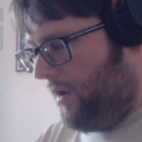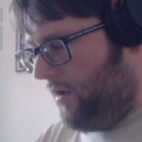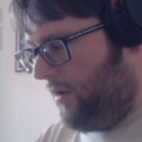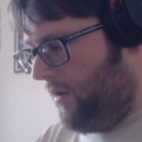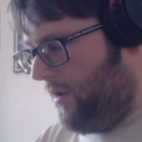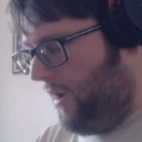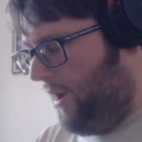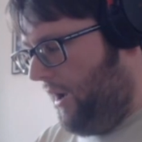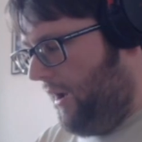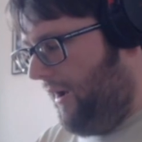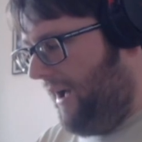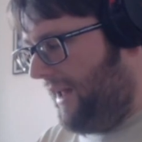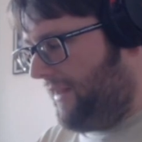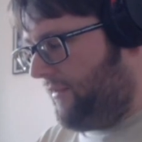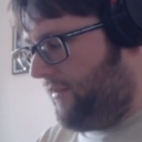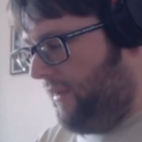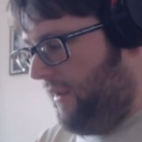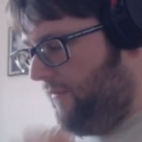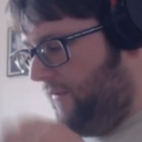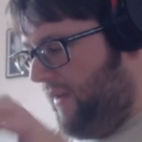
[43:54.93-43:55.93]

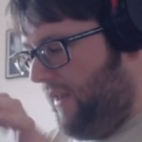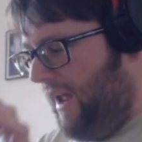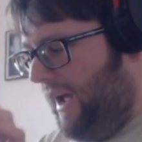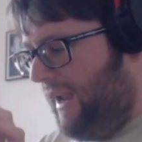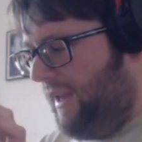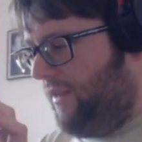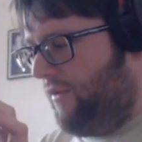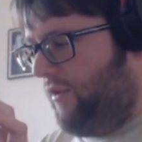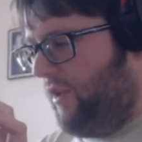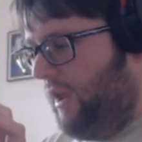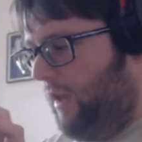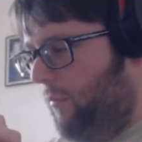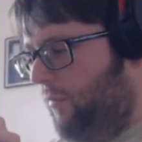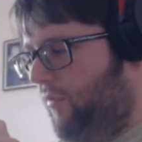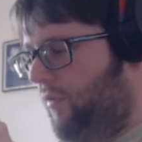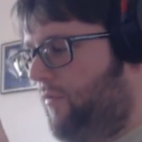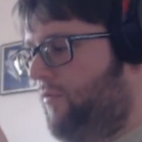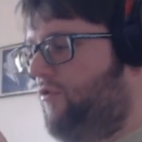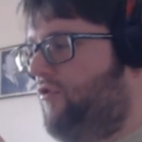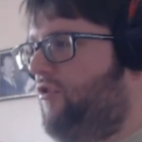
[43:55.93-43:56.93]
That's it. The
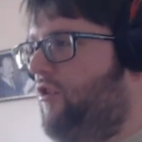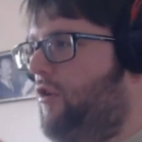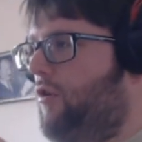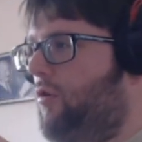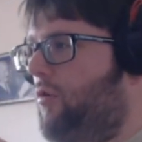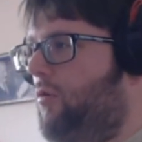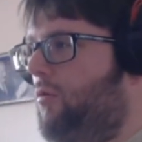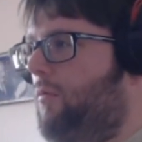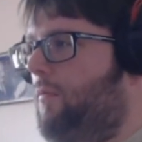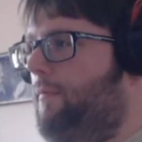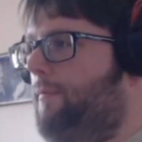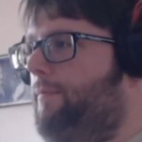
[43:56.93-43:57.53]
19th of June.